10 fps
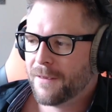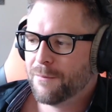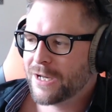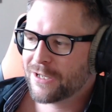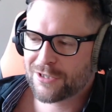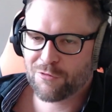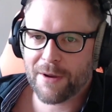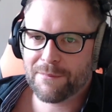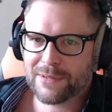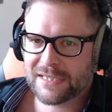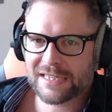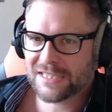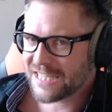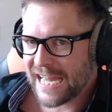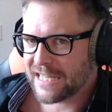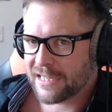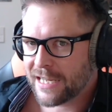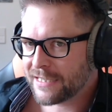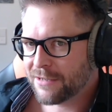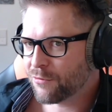Because Trump is insane
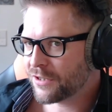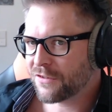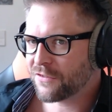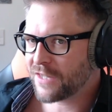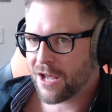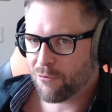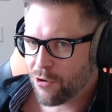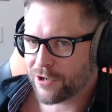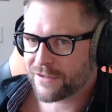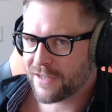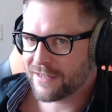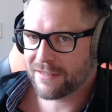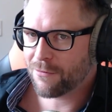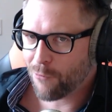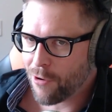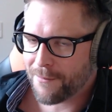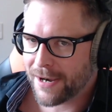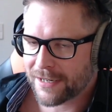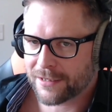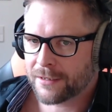and he wants to start wars and he's a
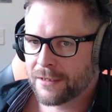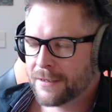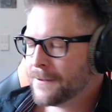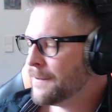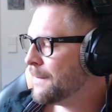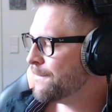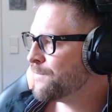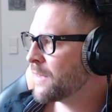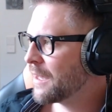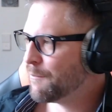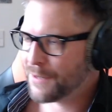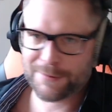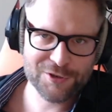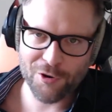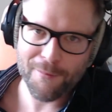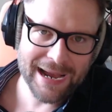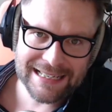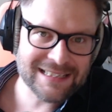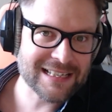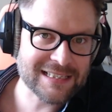warmonger. But Joe
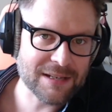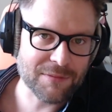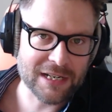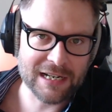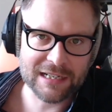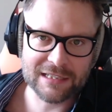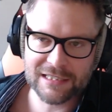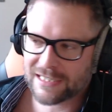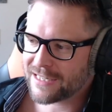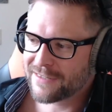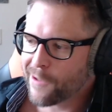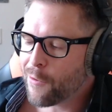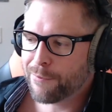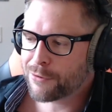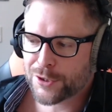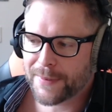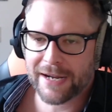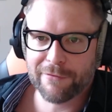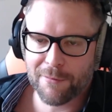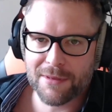Biden says something like this, there's no
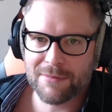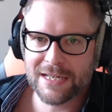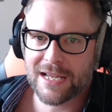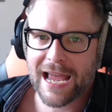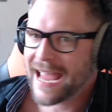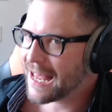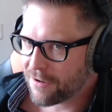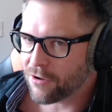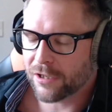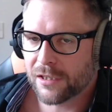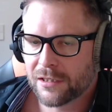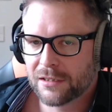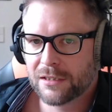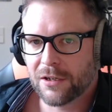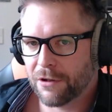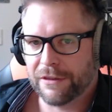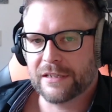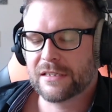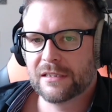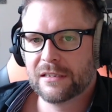pushback from the media at all on
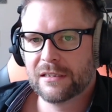this.